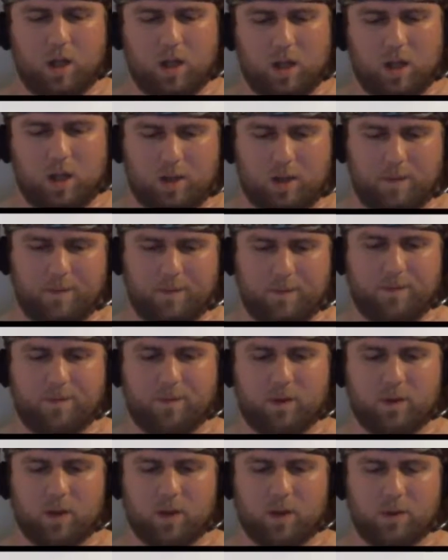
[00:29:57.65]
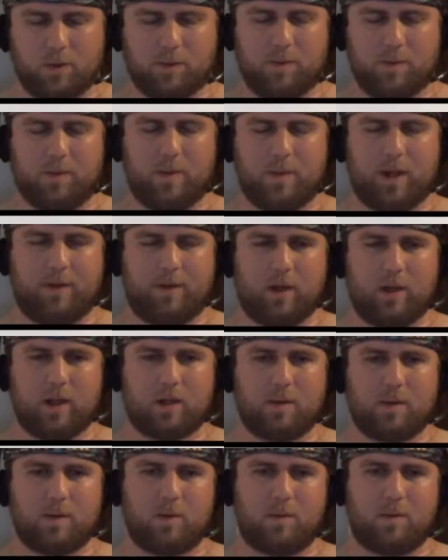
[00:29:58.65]
They're both. I feel like
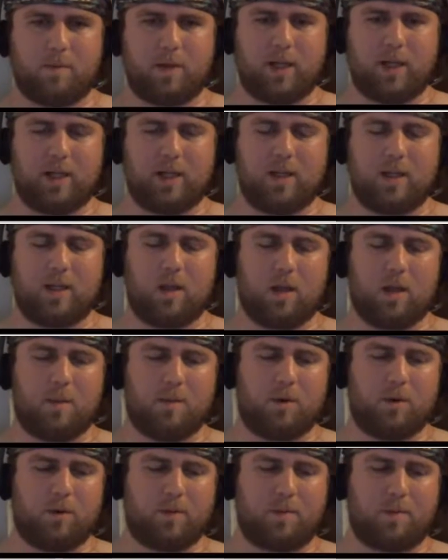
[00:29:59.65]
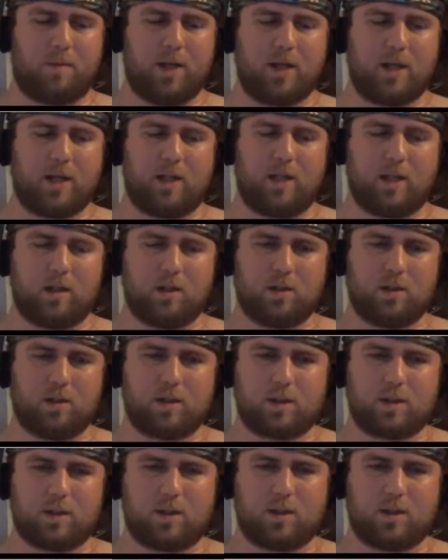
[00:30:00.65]
they're both big. They're both big deals.